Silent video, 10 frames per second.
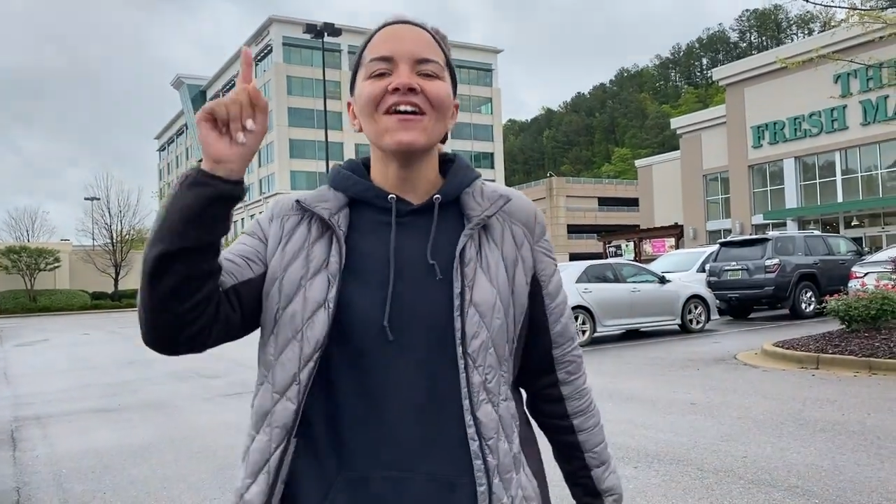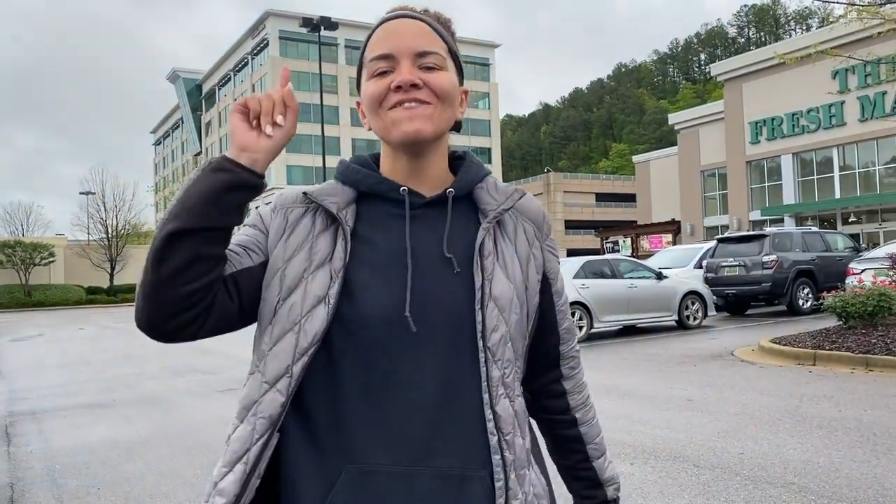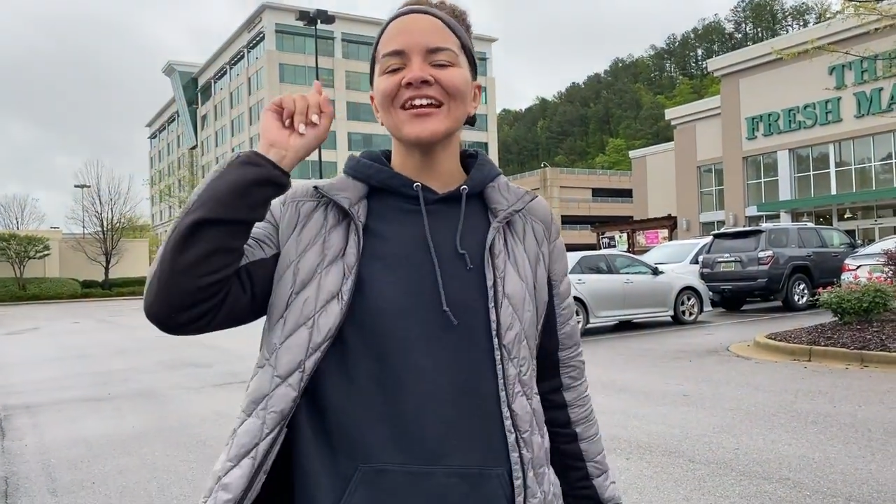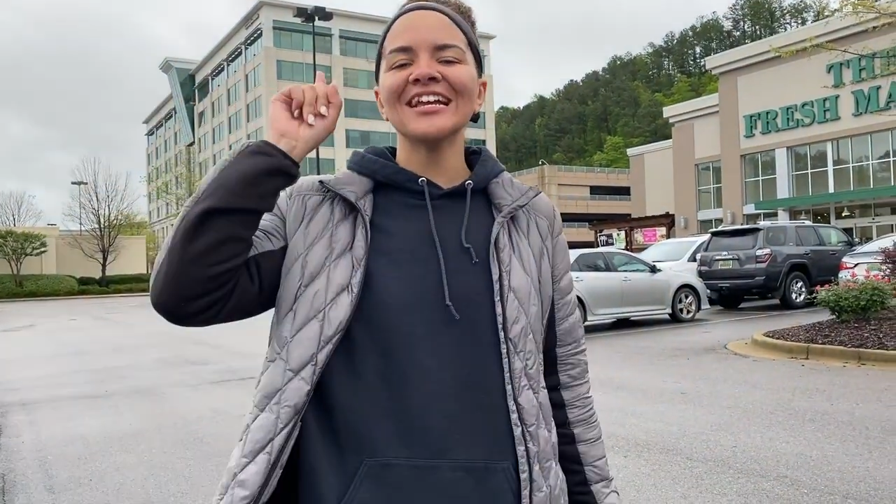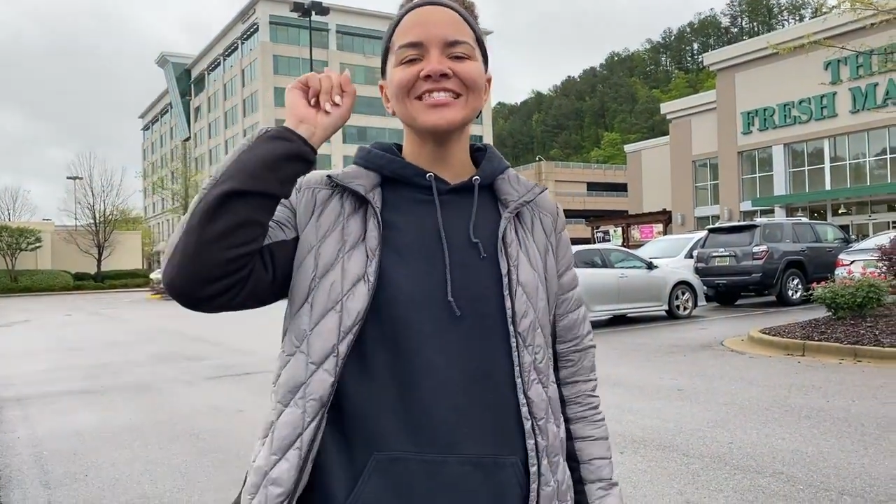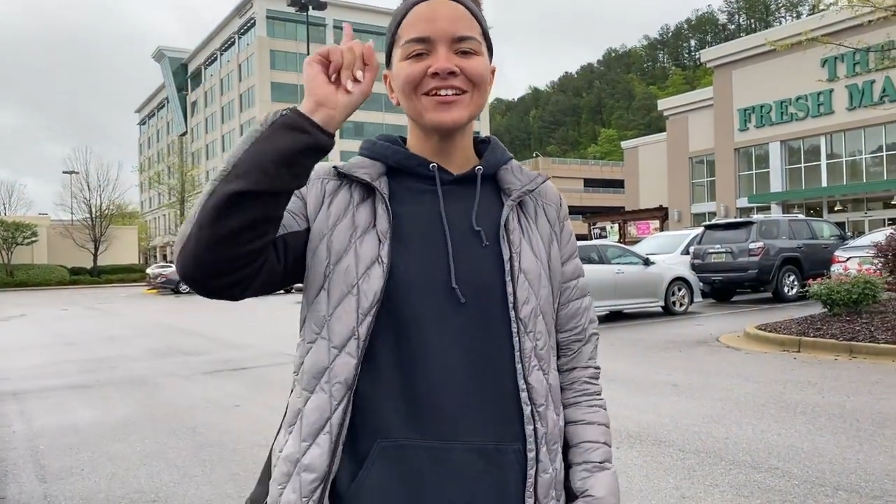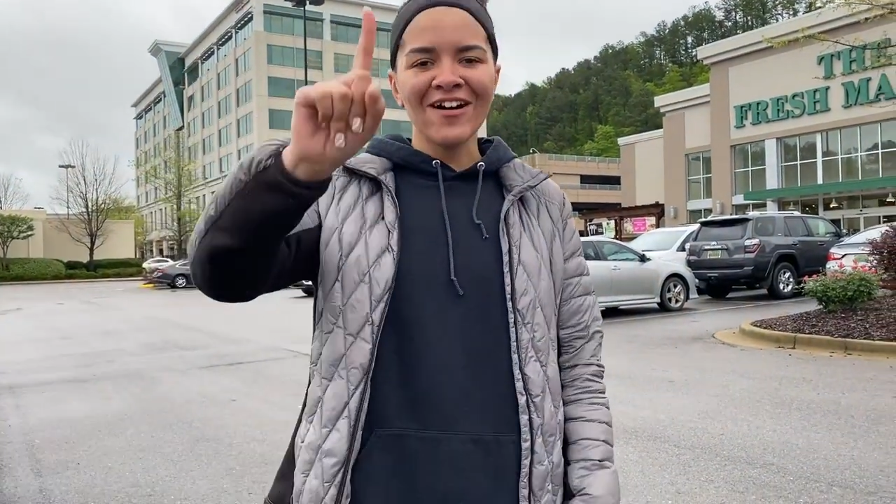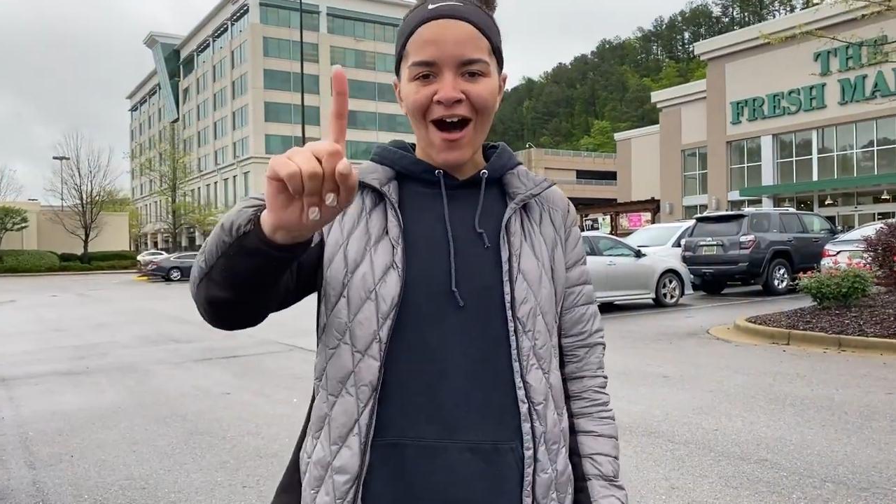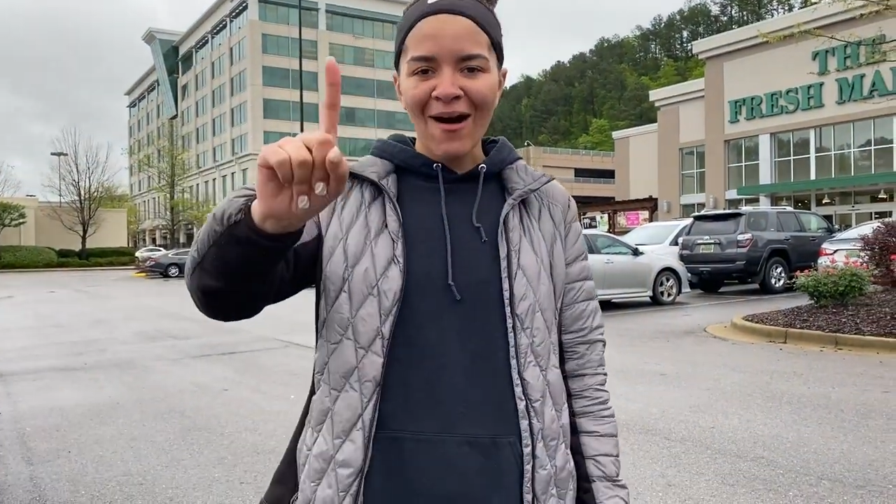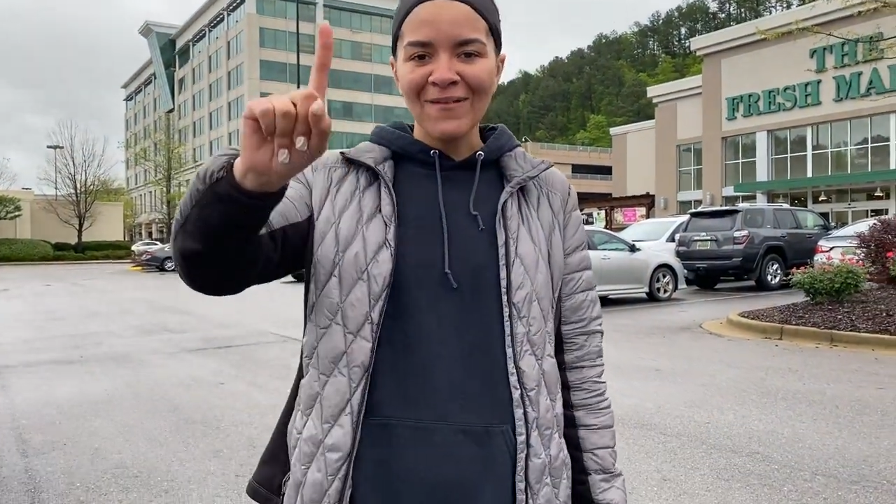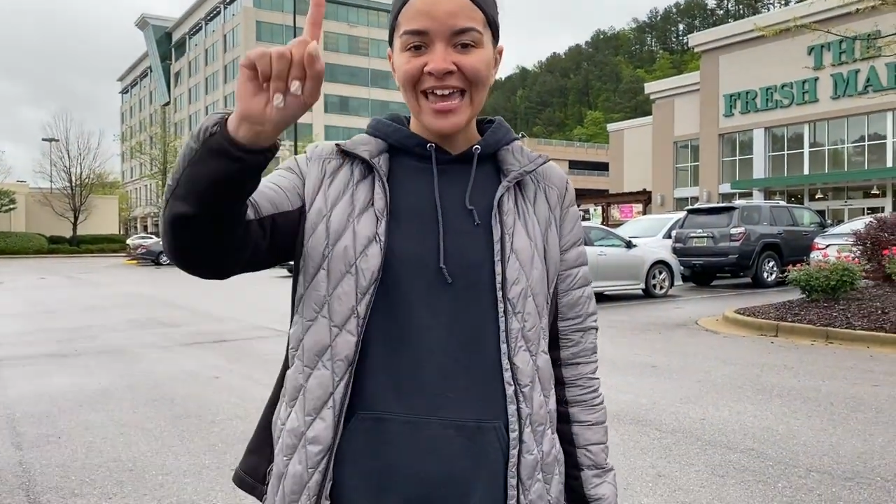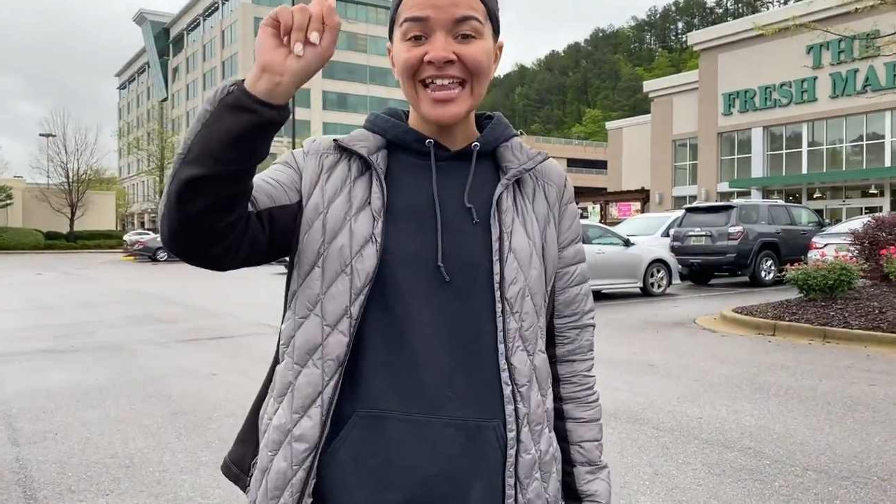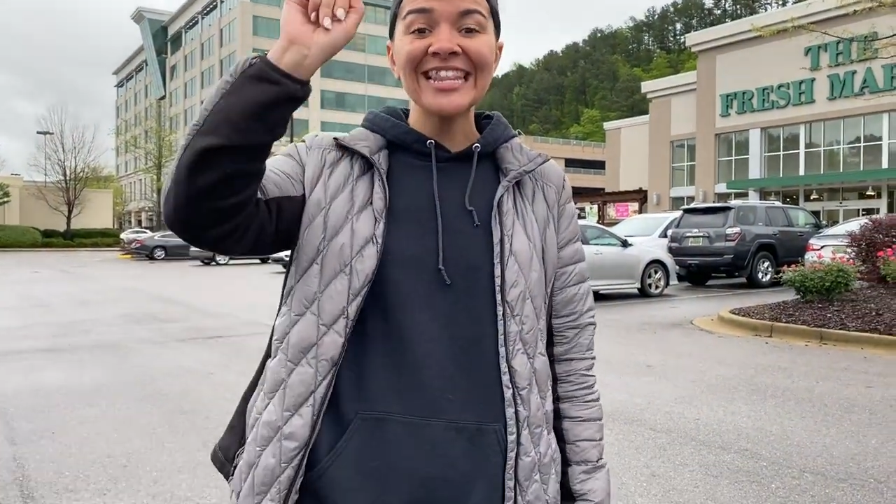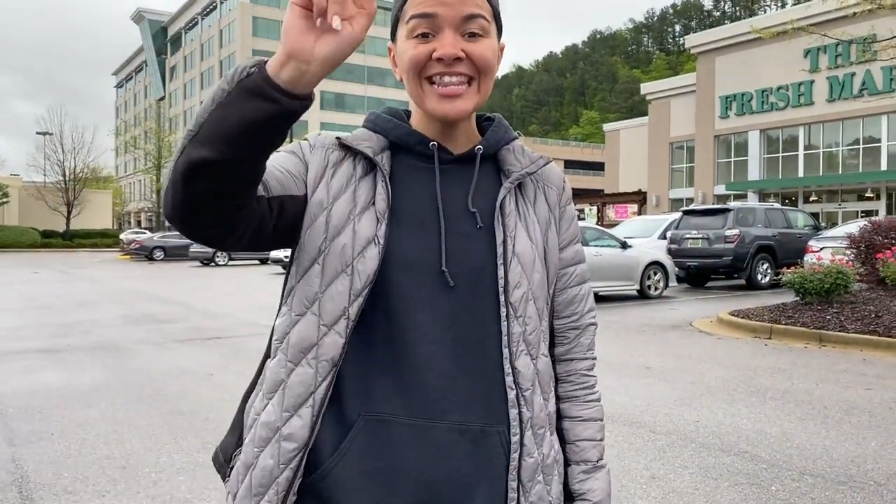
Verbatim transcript: don't forget to comment,